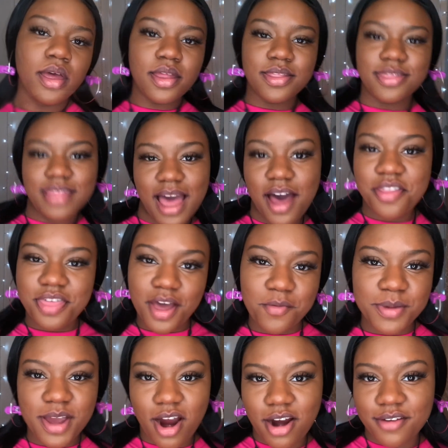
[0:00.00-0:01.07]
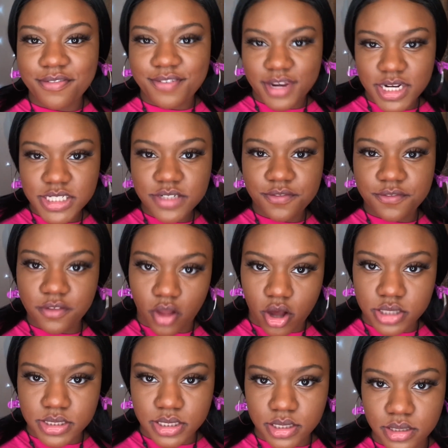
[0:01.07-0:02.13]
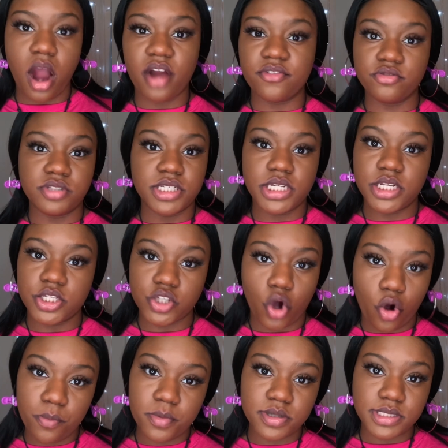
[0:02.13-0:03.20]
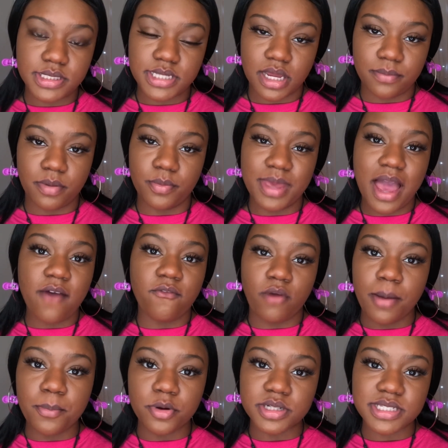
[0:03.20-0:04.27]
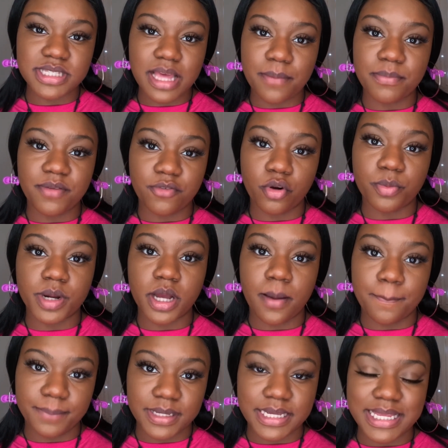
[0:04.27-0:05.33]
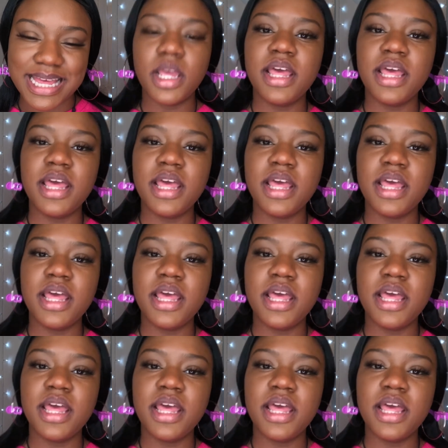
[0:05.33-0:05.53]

Now that we are finished flossing, our routine is almost done, but we have one more step before we're complete.